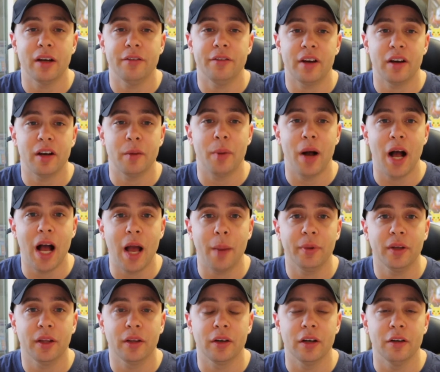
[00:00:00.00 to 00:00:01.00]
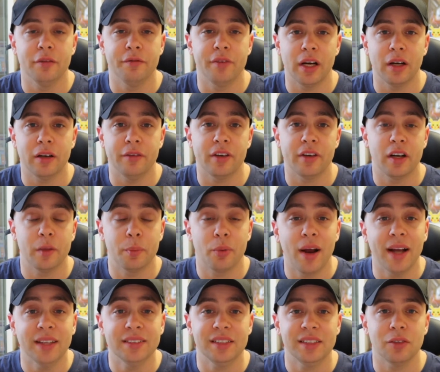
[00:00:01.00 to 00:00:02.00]
very popular and very, very
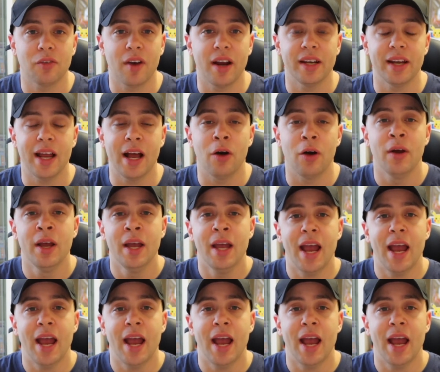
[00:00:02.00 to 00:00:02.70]
pricey right now.